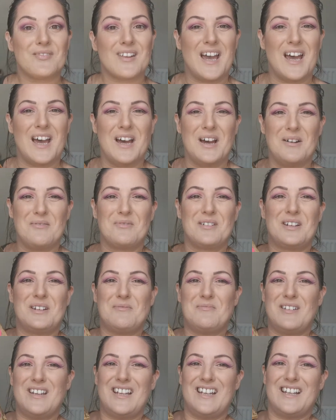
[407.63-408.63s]
I'm going
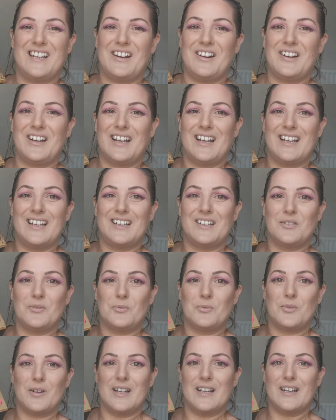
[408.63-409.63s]
to be going in
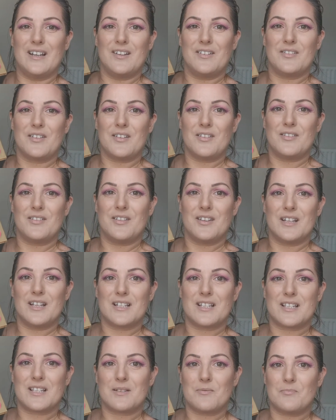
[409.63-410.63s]
with
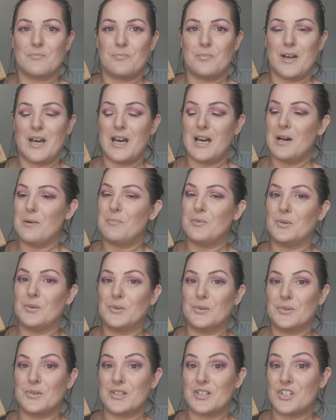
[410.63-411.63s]
this
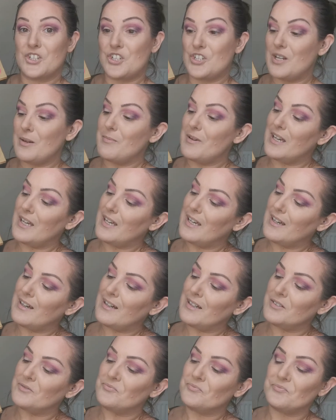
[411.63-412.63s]
purple shimmer
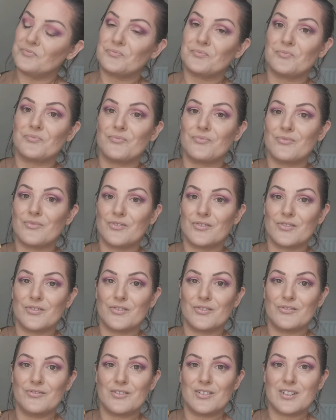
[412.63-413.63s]
here.
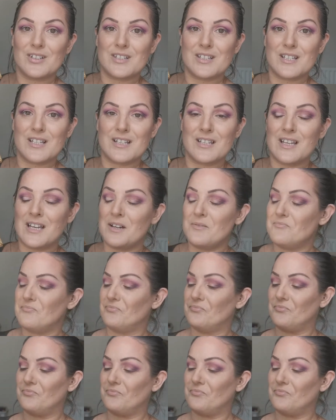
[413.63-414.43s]
You can see that?